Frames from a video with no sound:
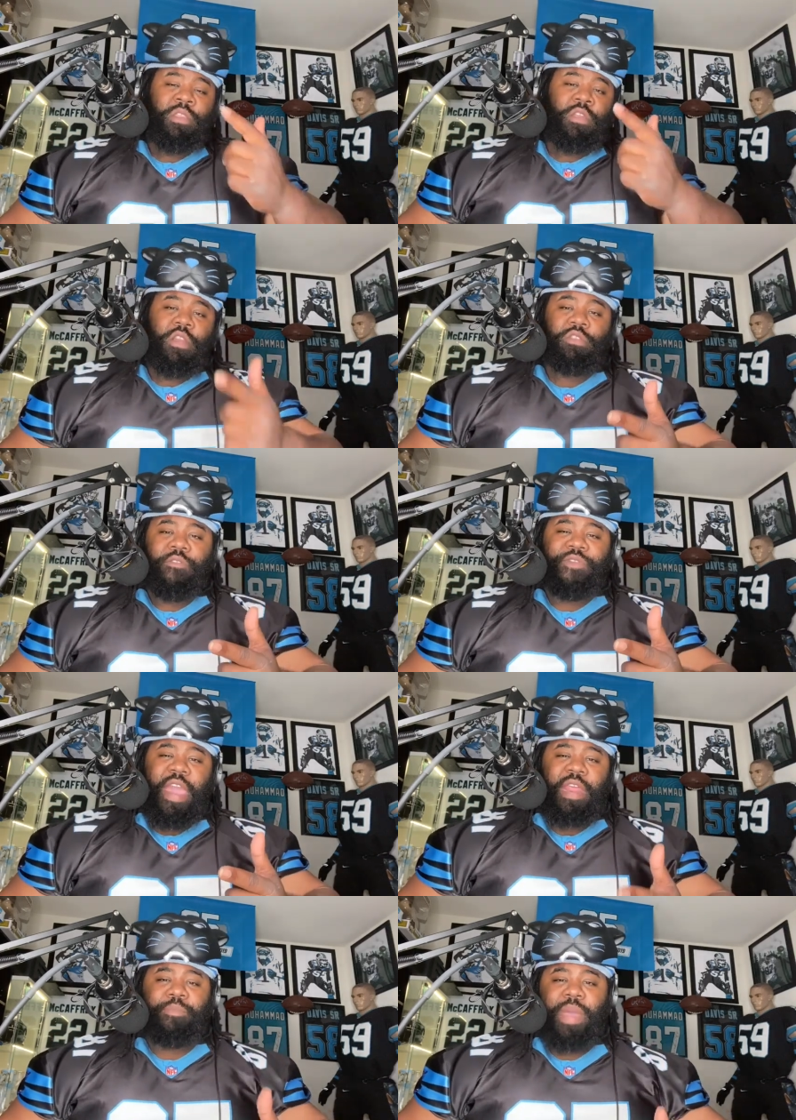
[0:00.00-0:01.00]
32
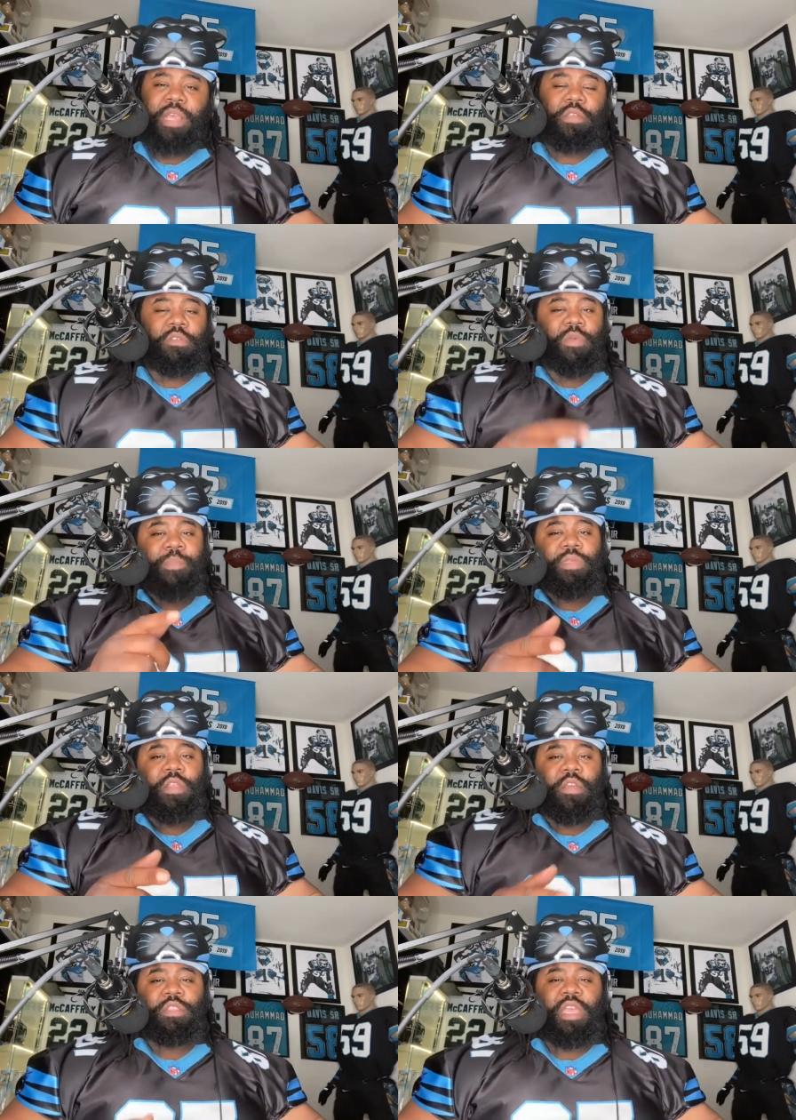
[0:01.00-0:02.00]
fan ambassadors
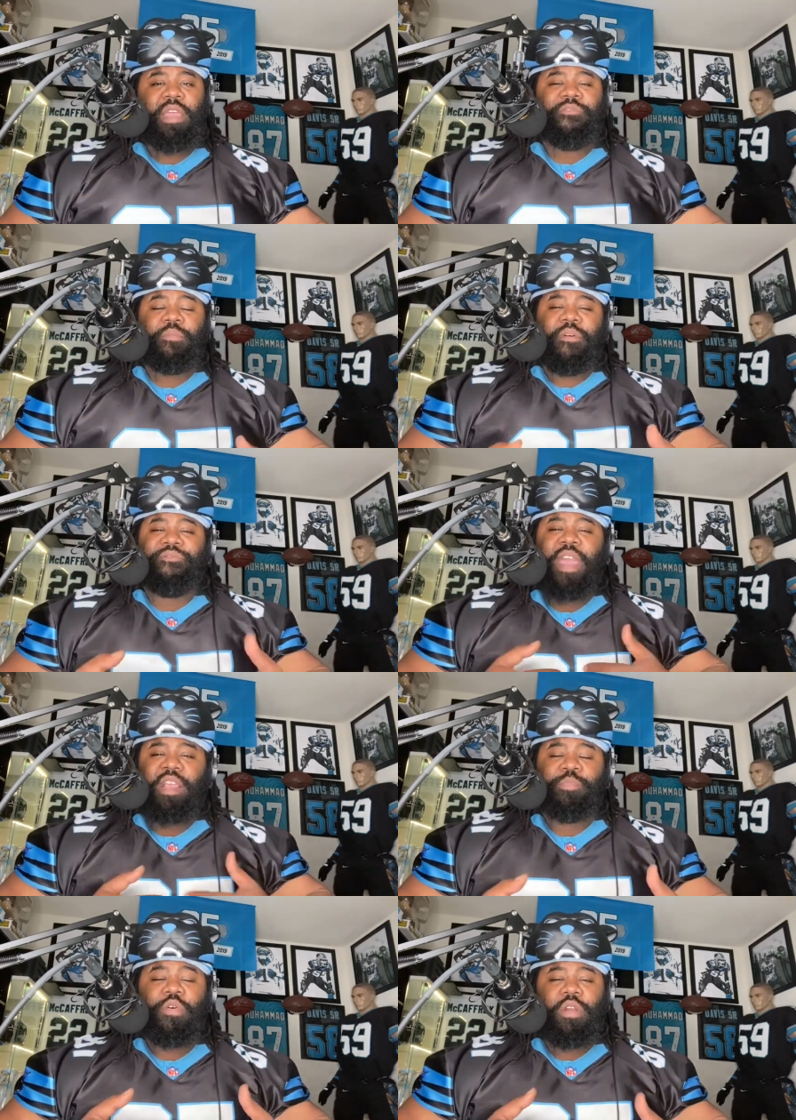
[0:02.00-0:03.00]
represent their team from a
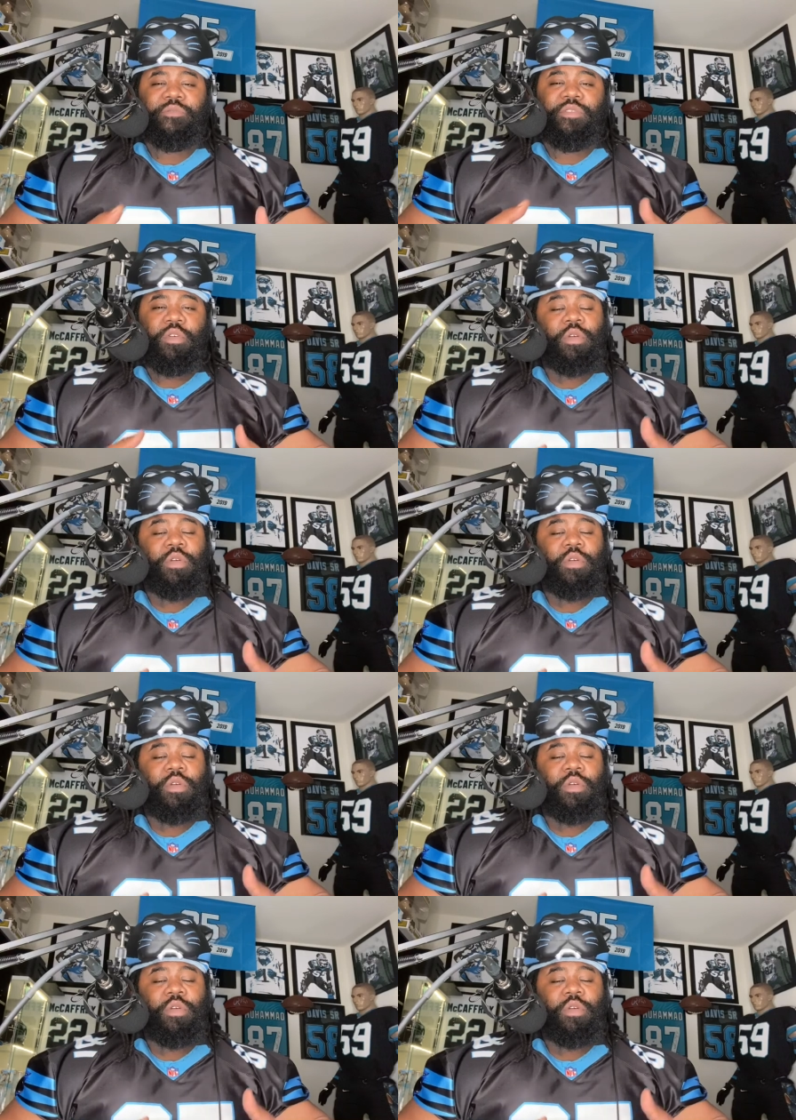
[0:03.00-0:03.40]
fan's point of view.